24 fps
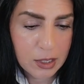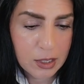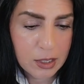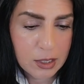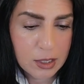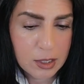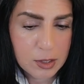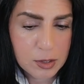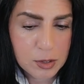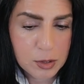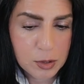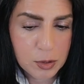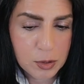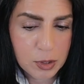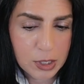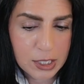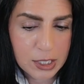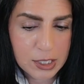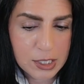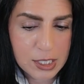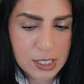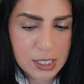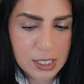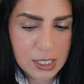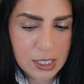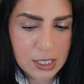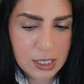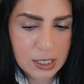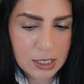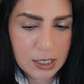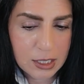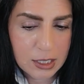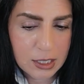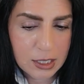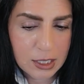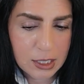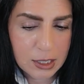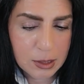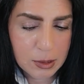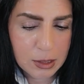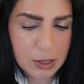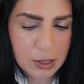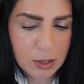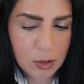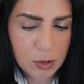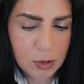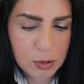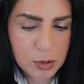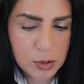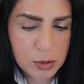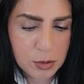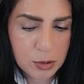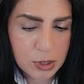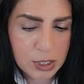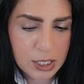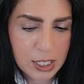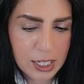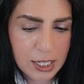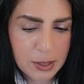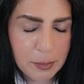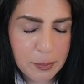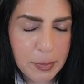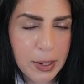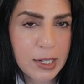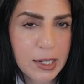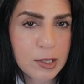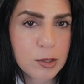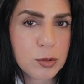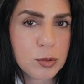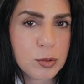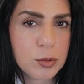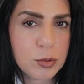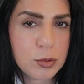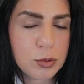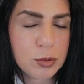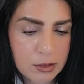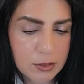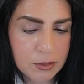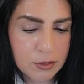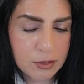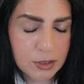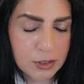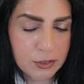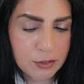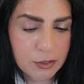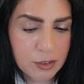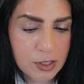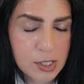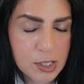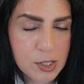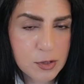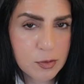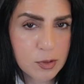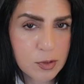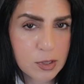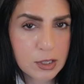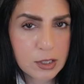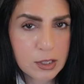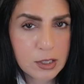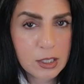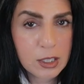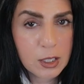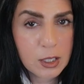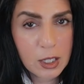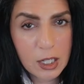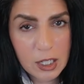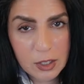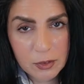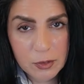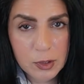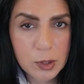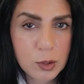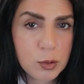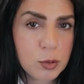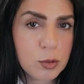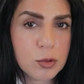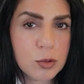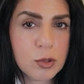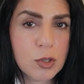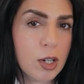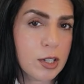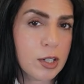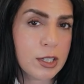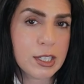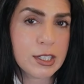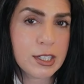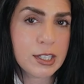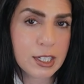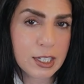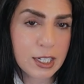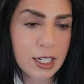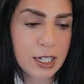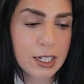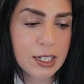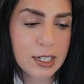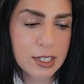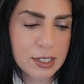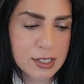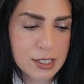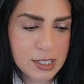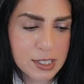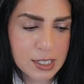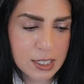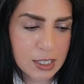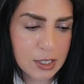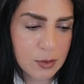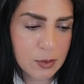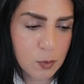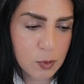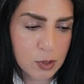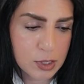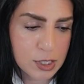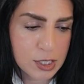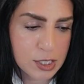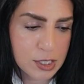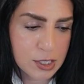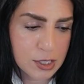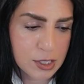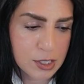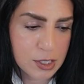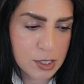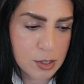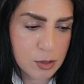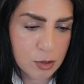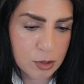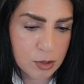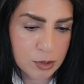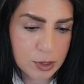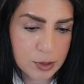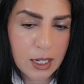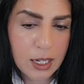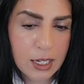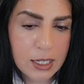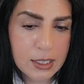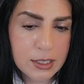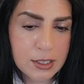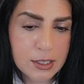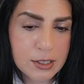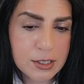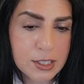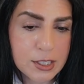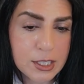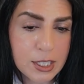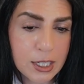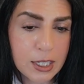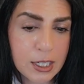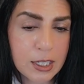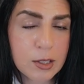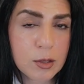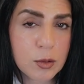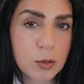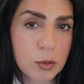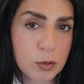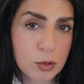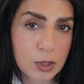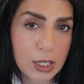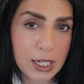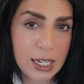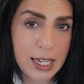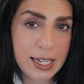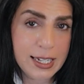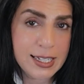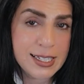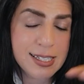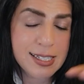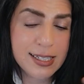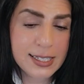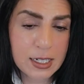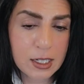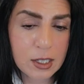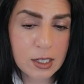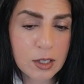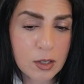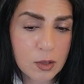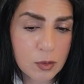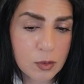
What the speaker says: So you can see it also get back to the first one And we do run it again and see what's the result. In the third or external